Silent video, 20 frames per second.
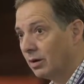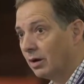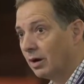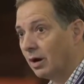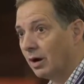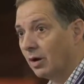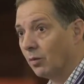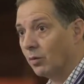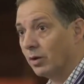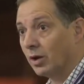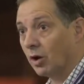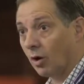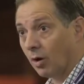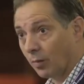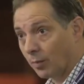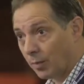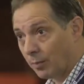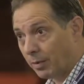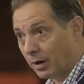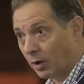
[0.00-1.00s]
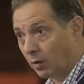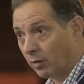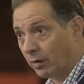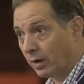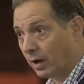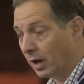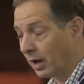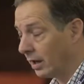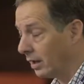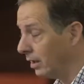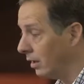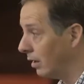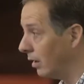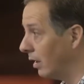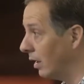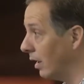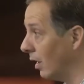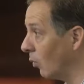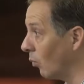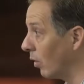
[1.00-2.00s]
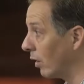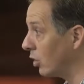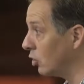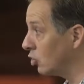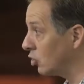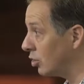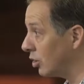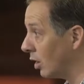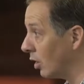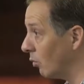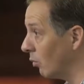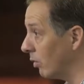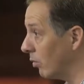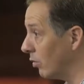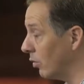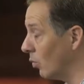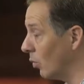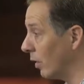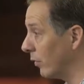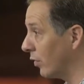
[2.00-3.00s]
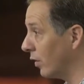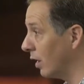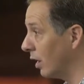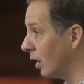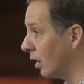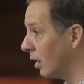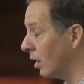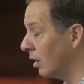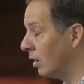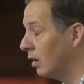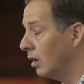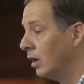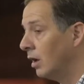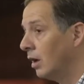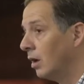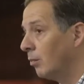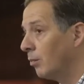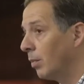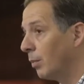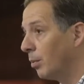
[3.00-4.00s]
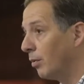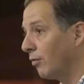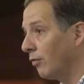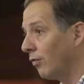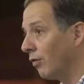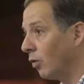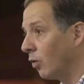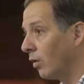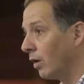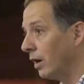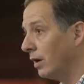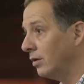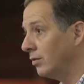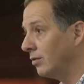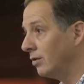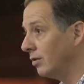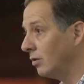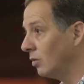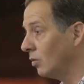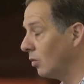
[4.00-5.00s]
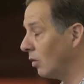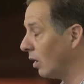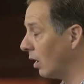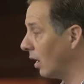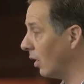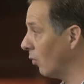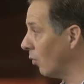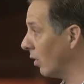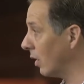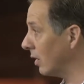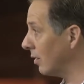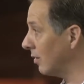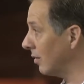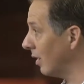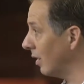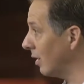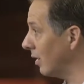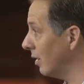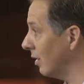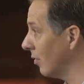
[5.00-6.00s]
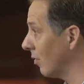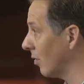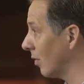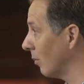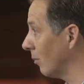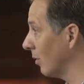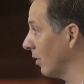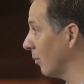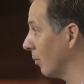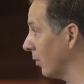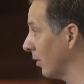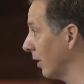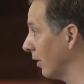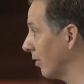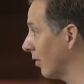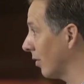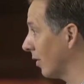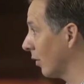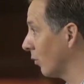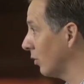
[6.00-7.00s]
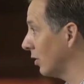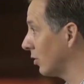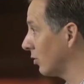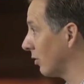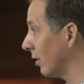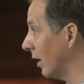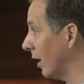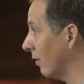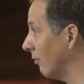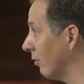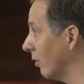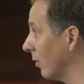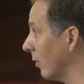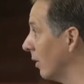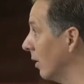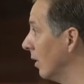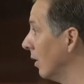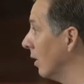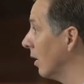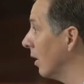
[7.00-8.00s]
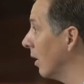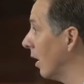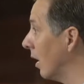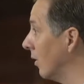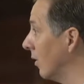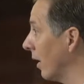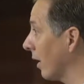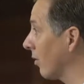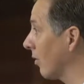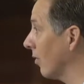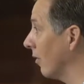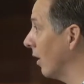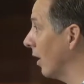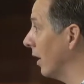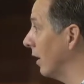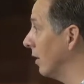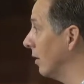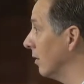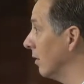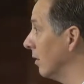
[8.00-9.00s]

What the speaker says: We call them the Power 9, and I want to share with you what they are. But before I do, I want to take you to some of the places that we traveled. Next slide.